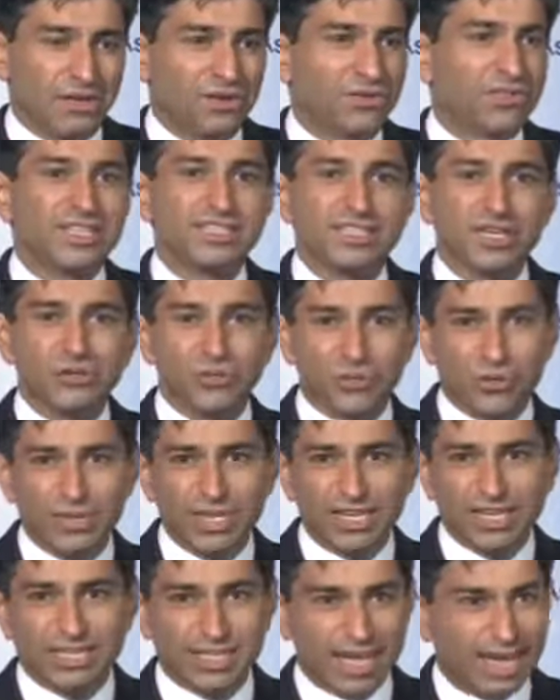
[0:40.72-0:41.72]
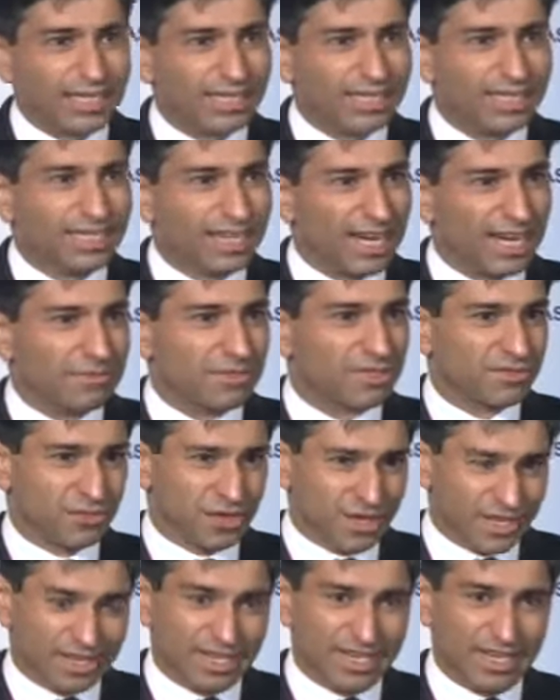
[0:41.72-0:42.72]
You know, these are truly exciting times
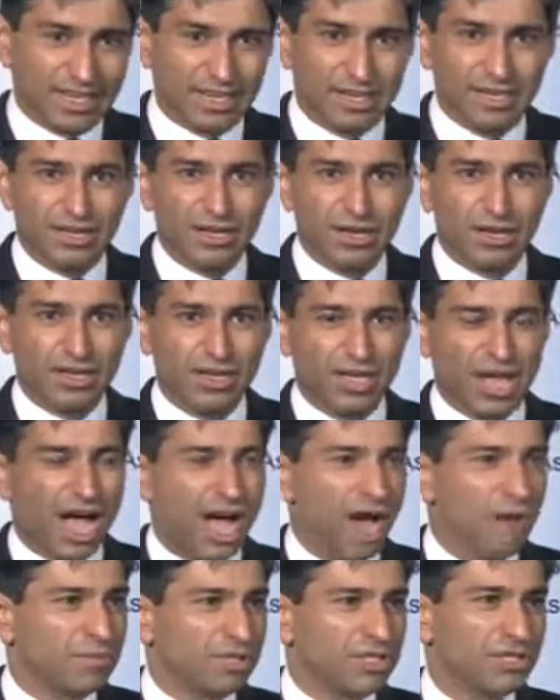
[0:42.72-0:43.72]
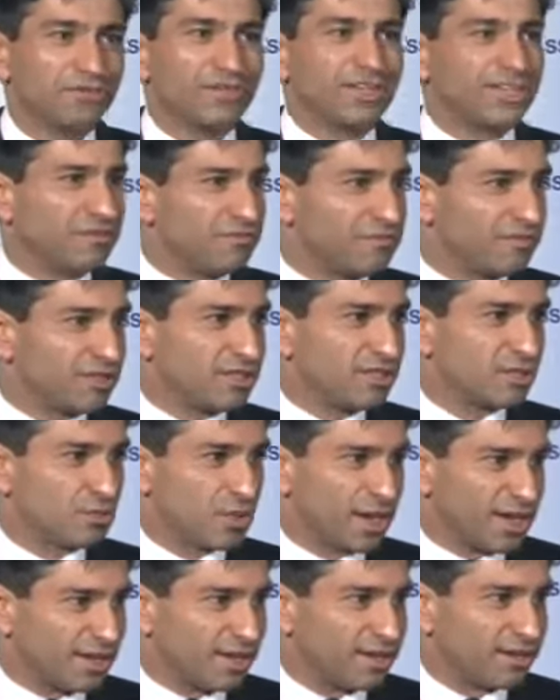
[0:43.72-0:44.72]
for India. How much of a
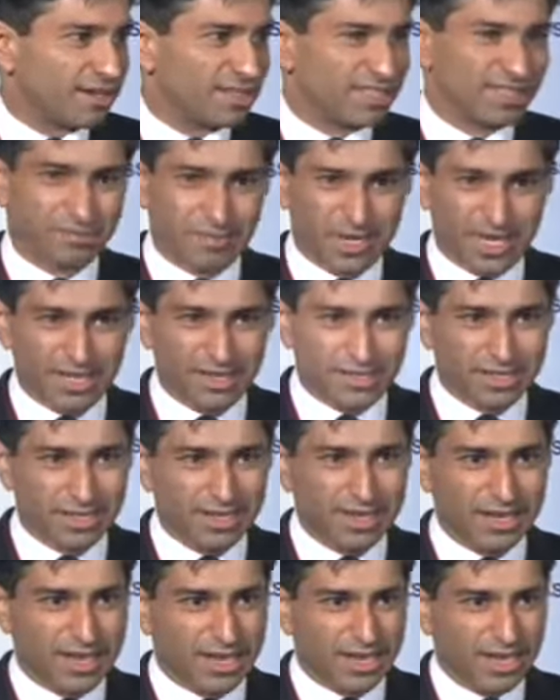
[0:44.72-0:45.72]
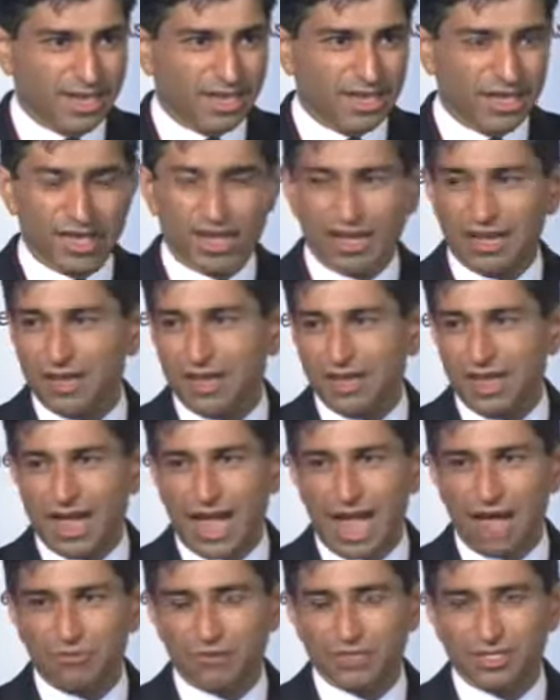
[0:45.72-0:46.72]
difference 1 year has made.
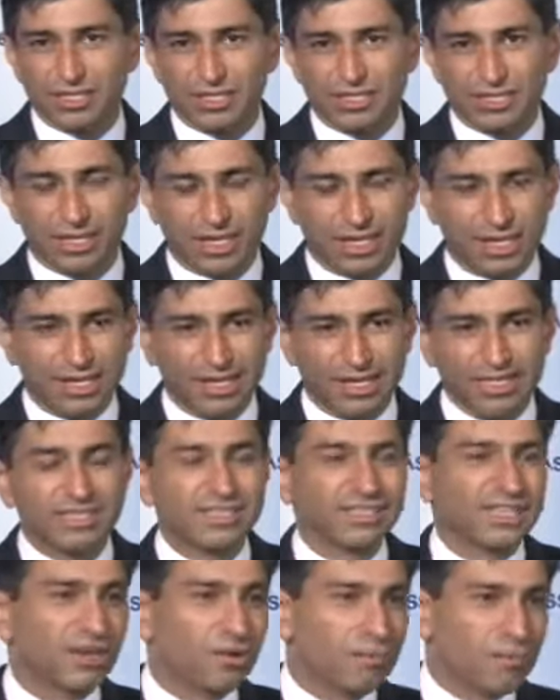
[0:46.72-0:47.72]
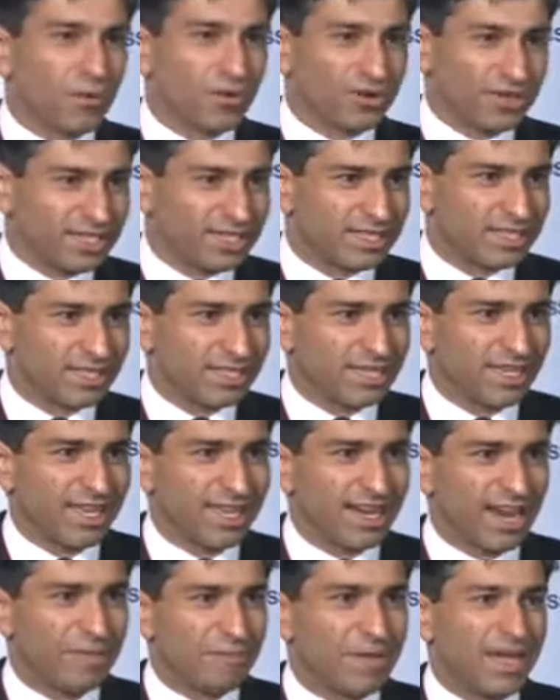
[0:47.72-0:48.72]
I was in Singapore
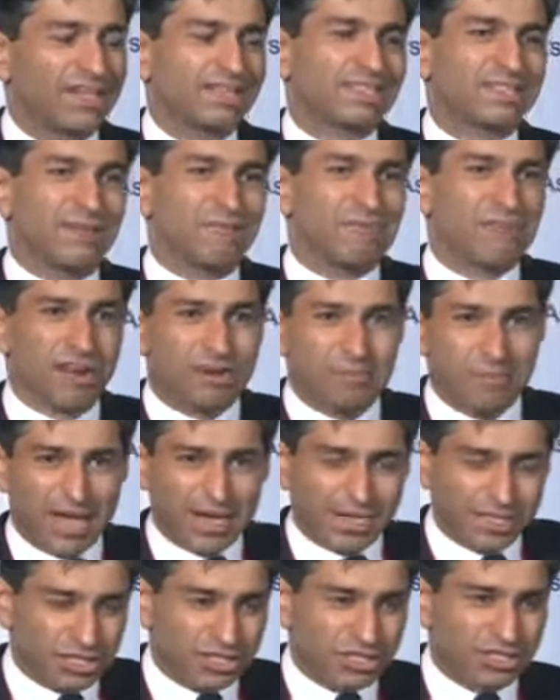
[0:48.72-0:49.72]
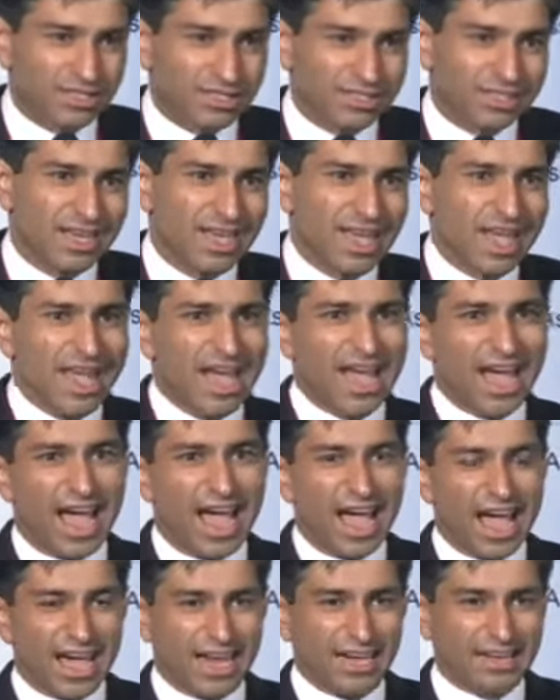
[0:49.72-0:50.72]
recently and I met some fund managers.
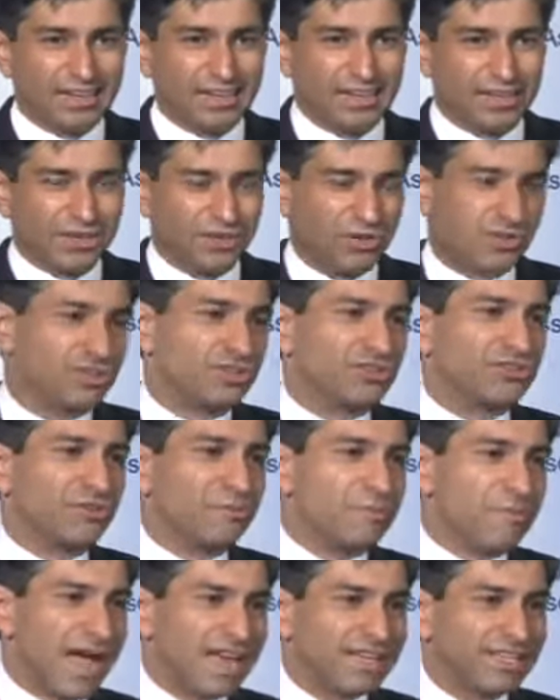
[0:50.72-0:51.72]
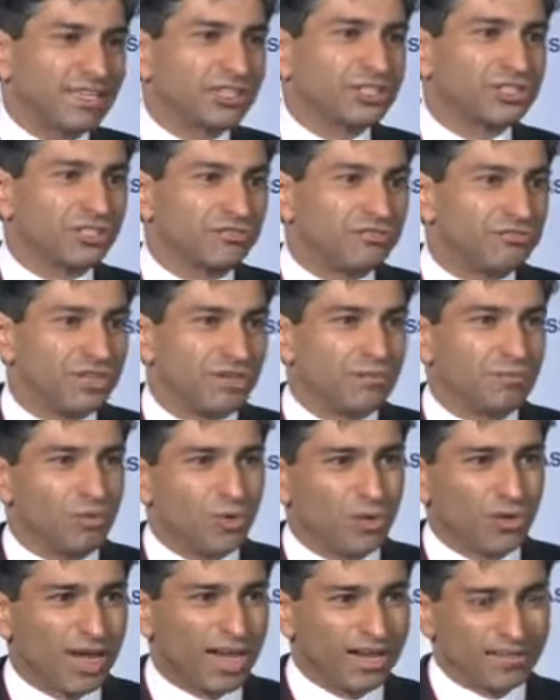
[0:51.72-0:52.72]
And, you know, the dramatic shift in
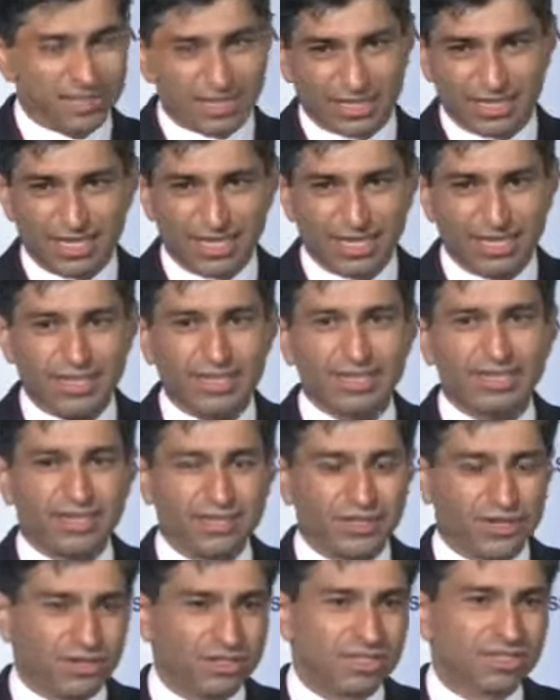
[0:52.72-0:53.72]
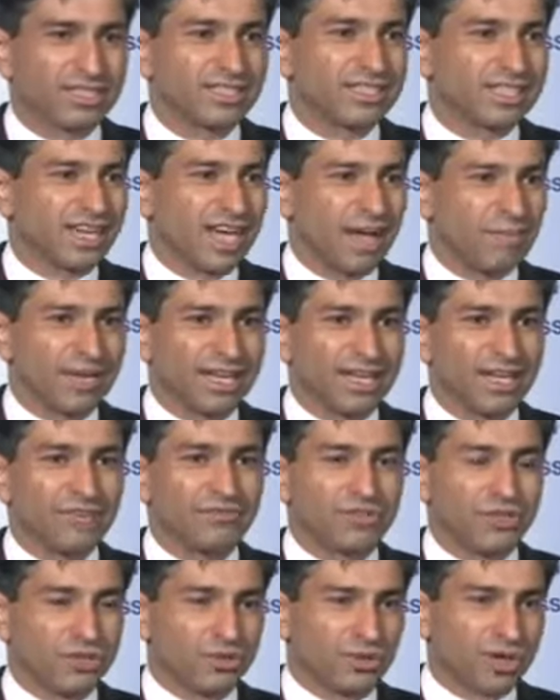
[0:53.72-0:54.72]
mood I've seen, you know, since the coming in
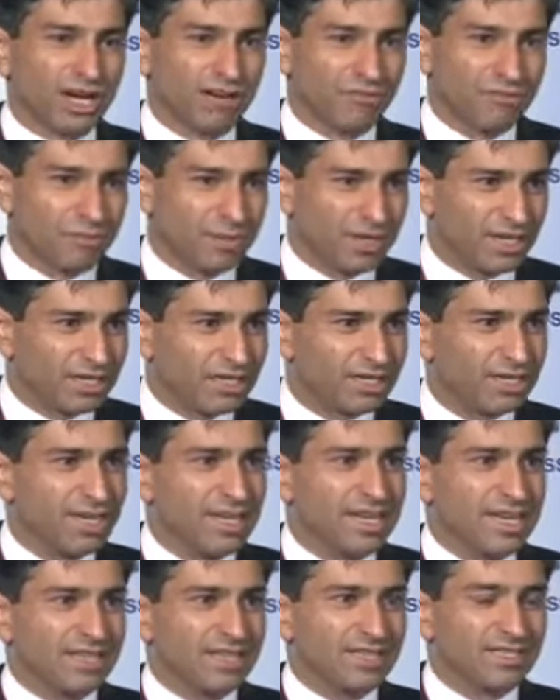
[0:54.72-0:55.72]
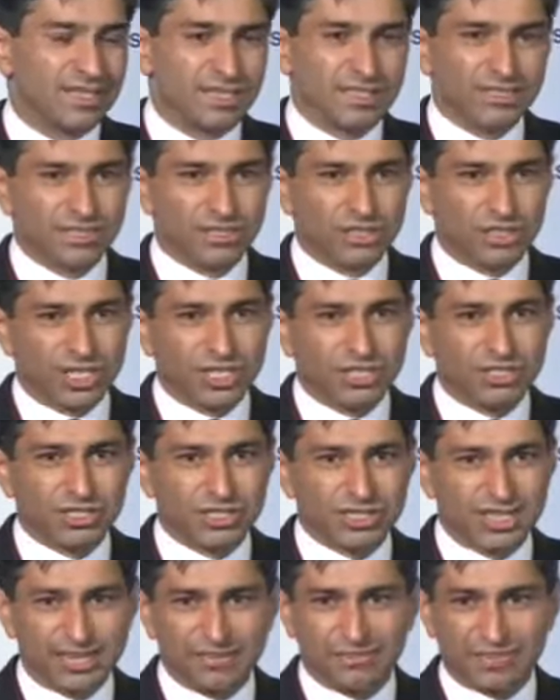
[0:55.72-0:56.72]
of the new government, since the
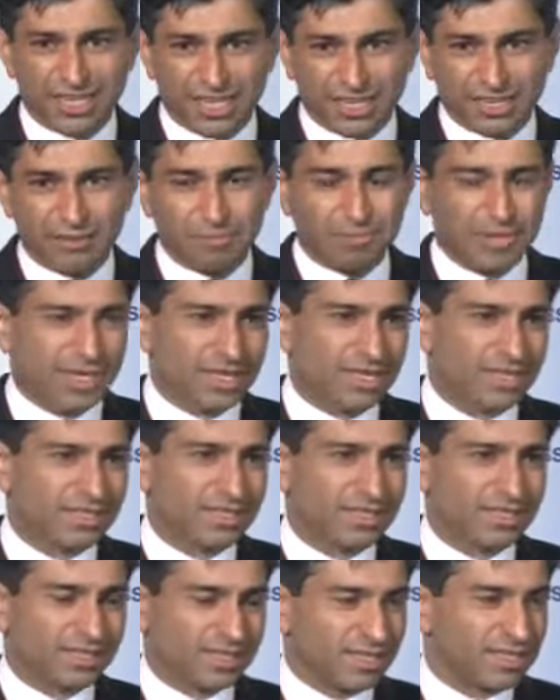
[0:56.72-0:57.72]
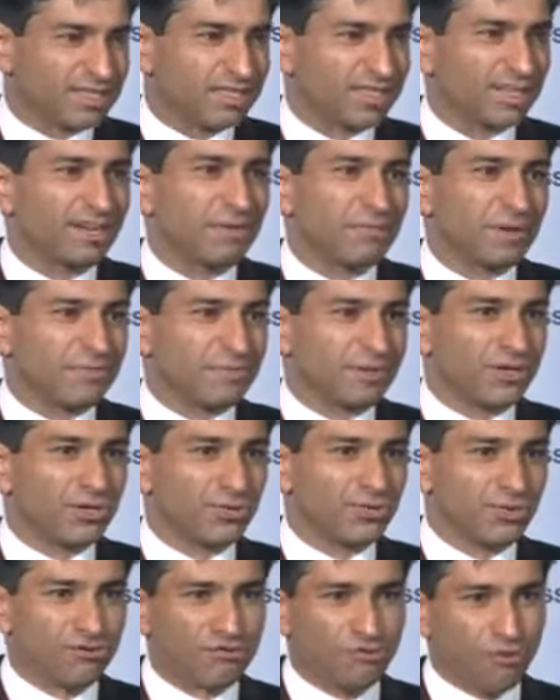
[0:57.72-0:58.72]
changes that have taken place, since the
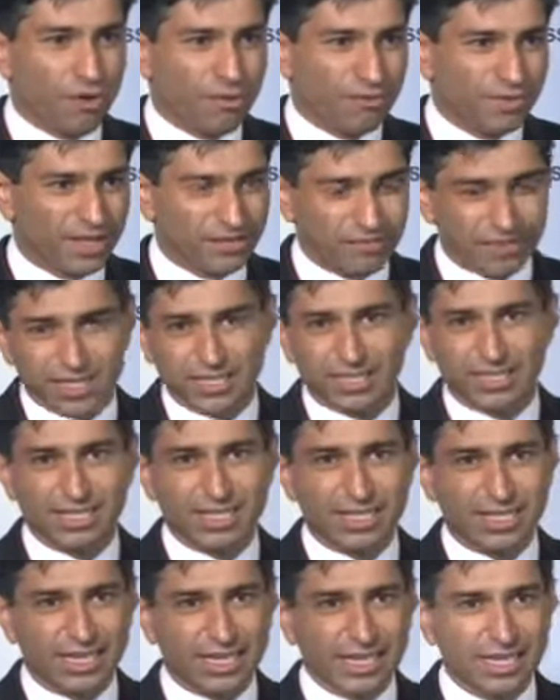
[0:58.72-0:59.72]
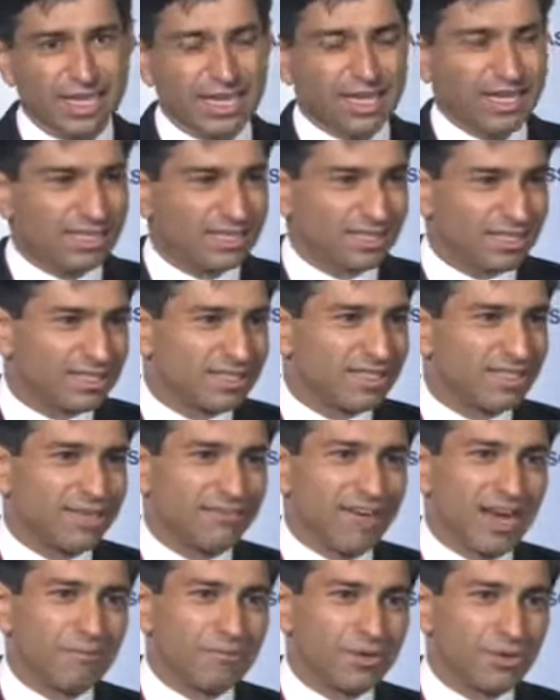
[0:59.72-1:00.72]
commitment to reform that we are seeing, since the
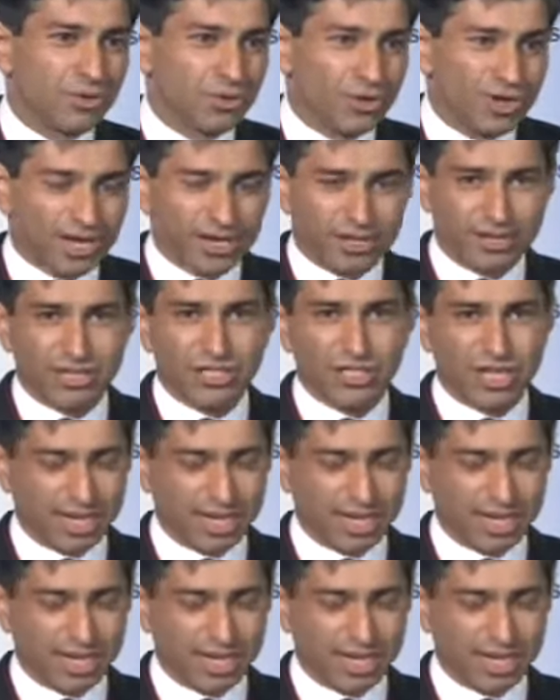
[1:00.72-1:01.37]
development-oriented